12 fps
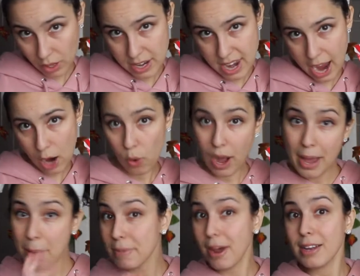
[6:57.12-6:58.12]
Now, I
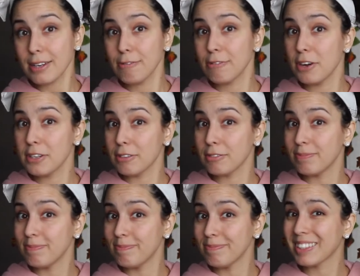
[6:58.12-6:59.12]
am not fond of
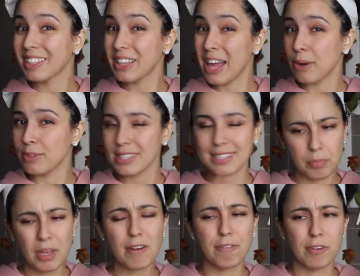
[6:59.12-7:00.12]
clowns. I'm
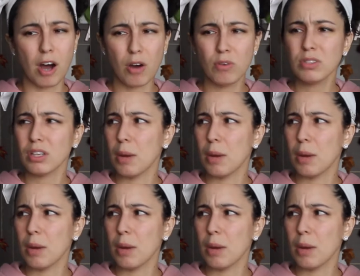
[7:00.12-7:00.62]
not fond